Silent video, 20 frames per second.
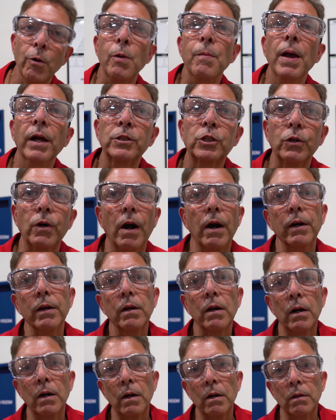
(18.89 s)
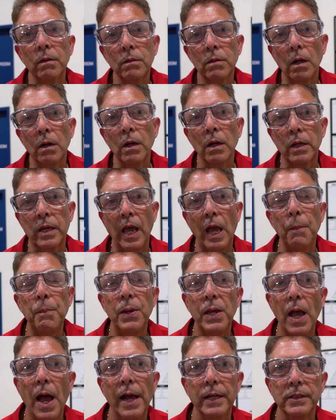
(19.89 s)
we measure our
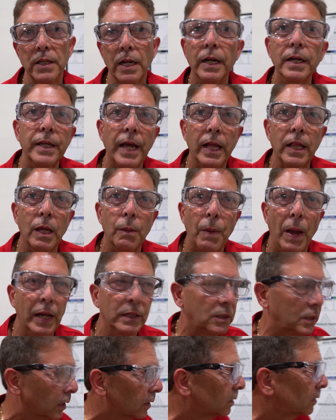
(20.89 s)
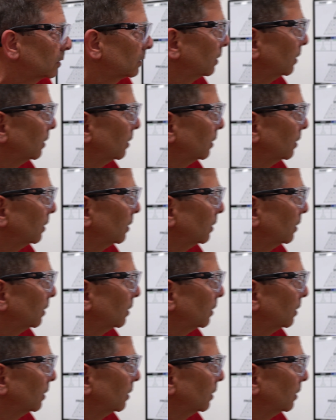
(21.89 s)
KPIs on a daily basis.